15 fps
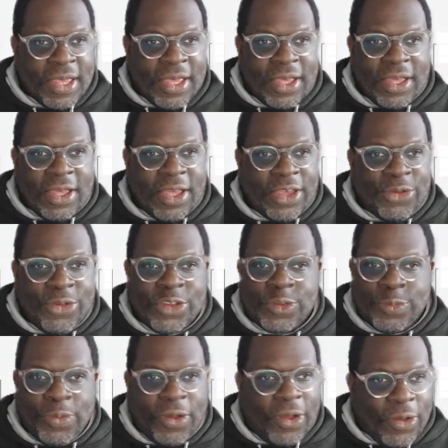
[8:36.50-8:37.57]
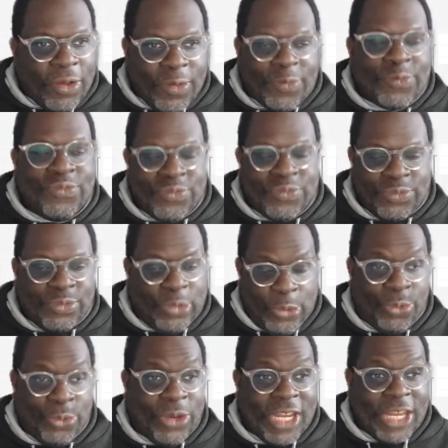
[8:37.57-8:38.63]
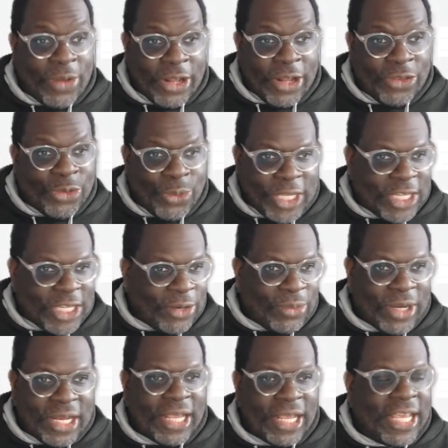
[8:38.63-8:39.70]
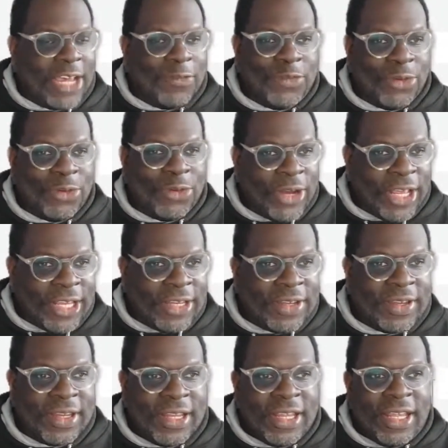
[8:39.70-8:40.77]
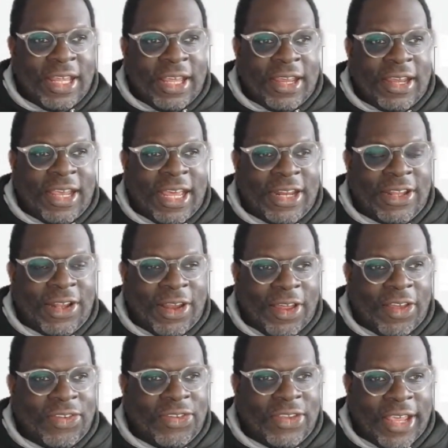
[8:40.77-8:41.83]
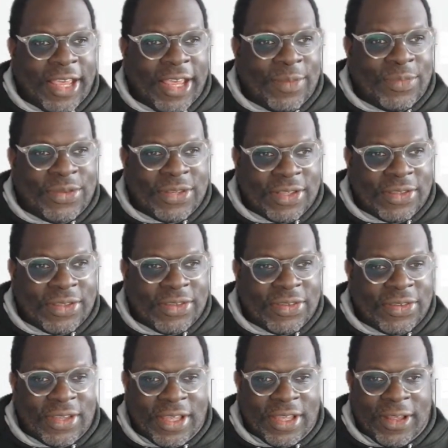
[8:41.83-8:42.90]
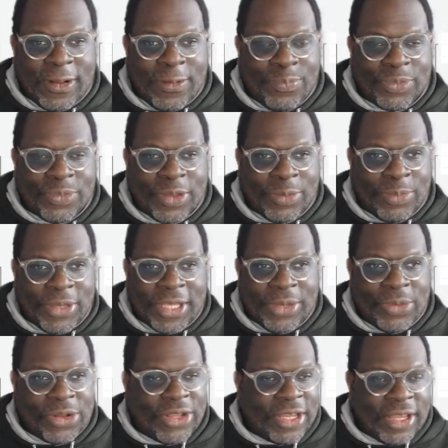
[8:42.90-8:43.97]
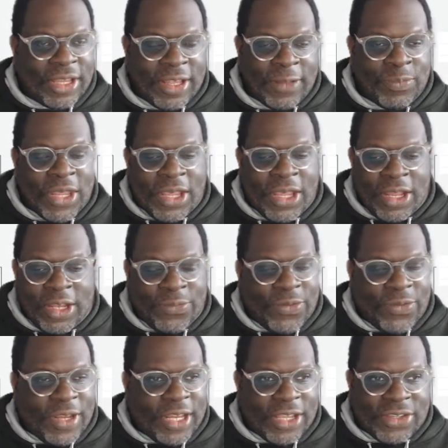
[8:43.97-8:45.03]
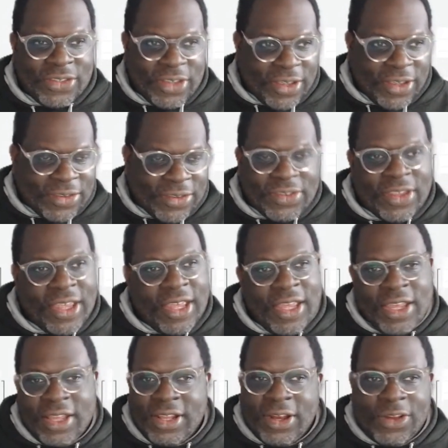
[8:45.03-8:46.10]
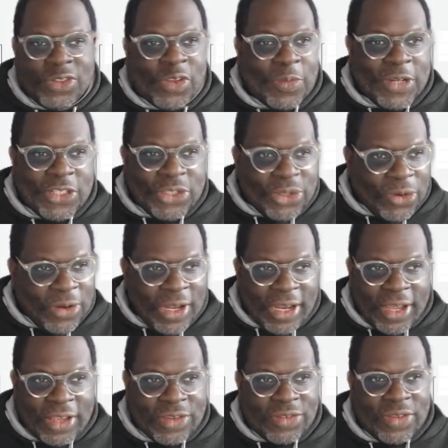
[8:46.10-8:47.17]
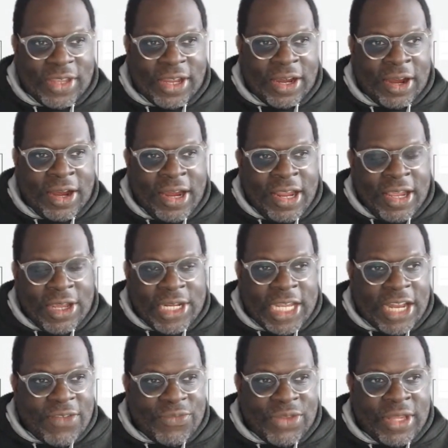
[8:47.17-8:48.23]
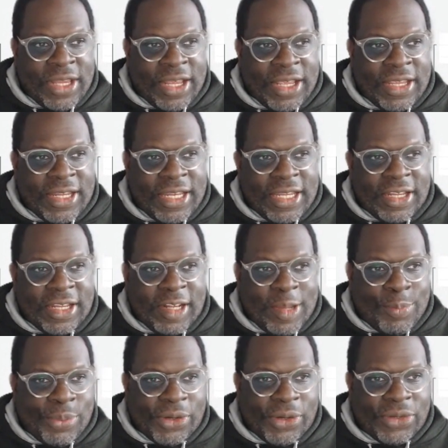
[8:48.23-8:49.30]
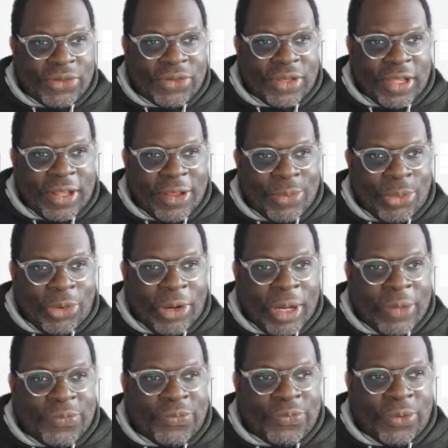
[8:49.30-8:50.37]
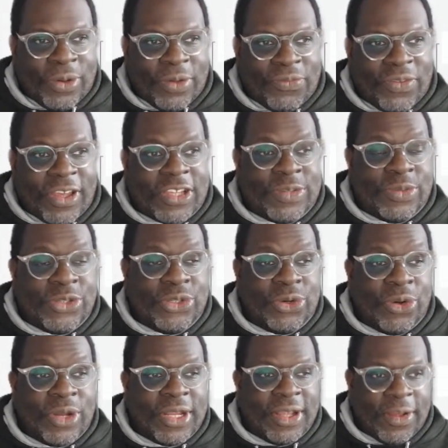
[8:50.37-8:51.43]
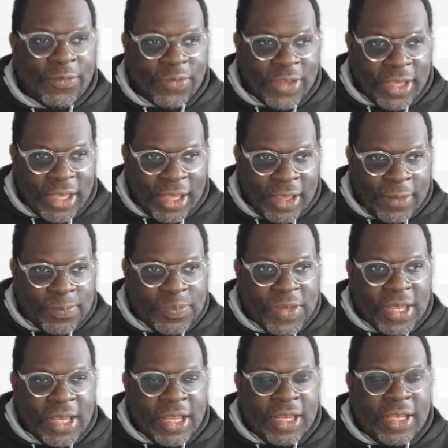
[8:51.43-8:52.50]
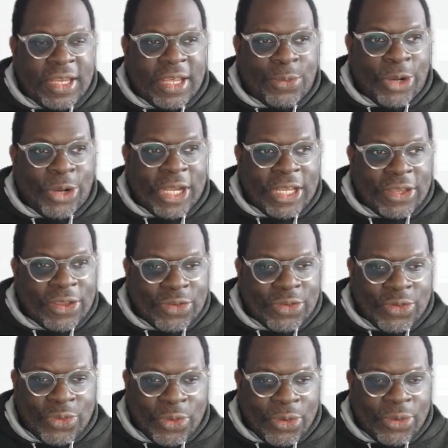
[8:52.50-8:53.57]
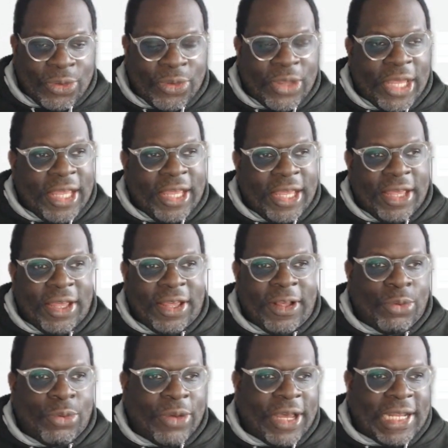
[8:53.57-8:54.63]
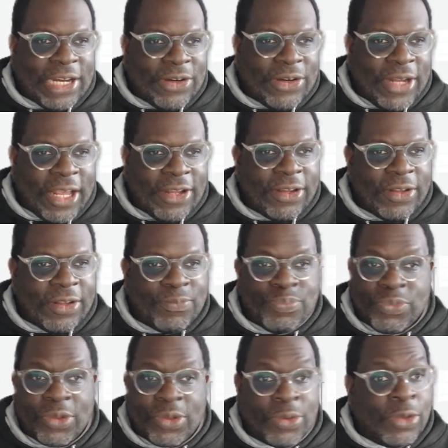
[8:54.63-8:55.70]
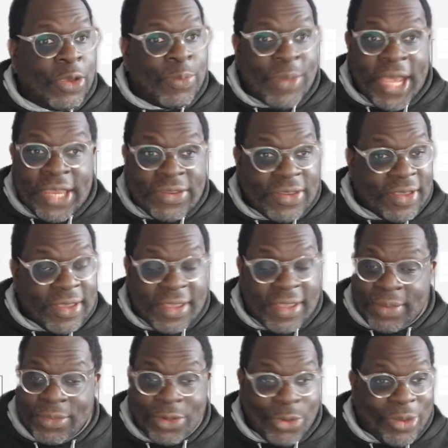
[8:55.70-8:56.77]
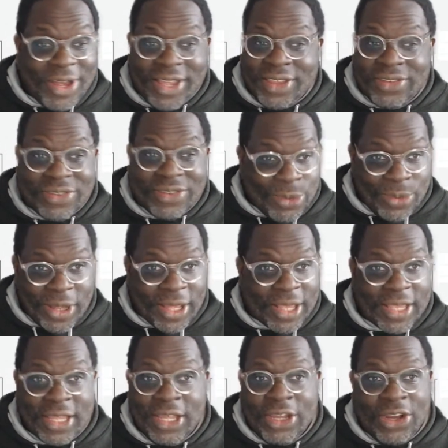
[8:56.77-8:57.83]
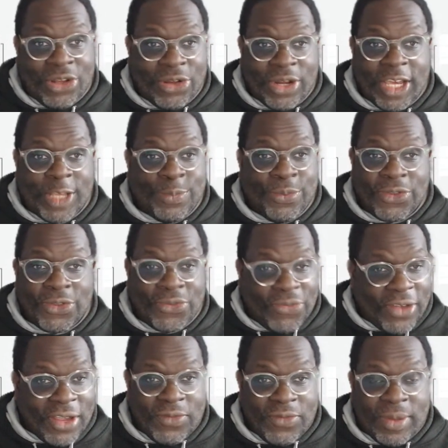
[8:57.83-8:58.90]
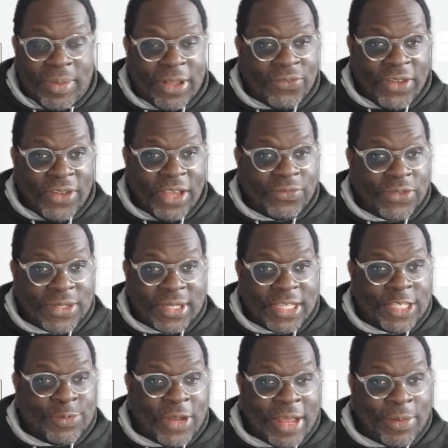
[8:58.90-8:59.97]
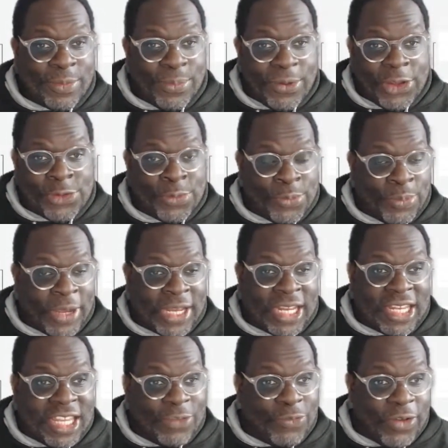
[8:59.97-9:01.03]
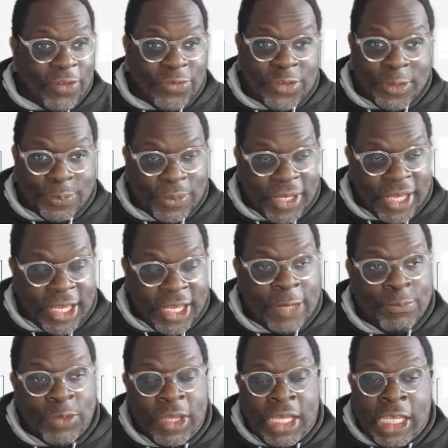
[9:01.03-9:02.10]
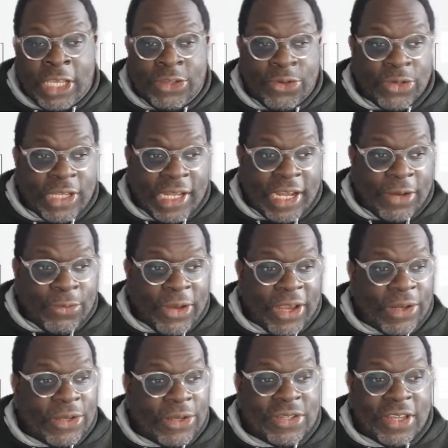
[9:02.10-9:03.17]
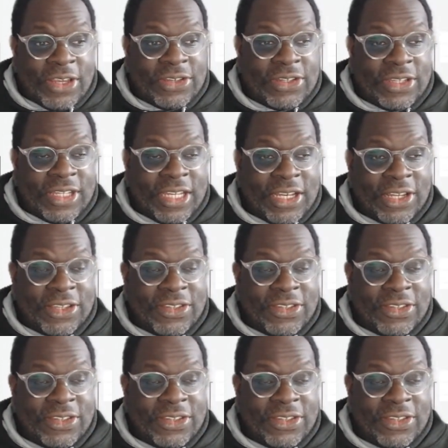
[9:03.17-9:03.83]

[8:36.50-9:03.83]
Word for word: Uh, Chris Paul really wanting to win a ring. Kevin Durant uh, hadn't lost a game since um, being with the, uh, the Phoenix Suns. There are so many storylines there. At the end of the day, the Clippers uh, were up for the vast majority of the game. They were in control. Uh, Kawhi Leonard had a amazing game. Kawhi is Kawhi. eight points, five rebounds, five assists. But I'm impressed by the defense he played during the regular season. He didn't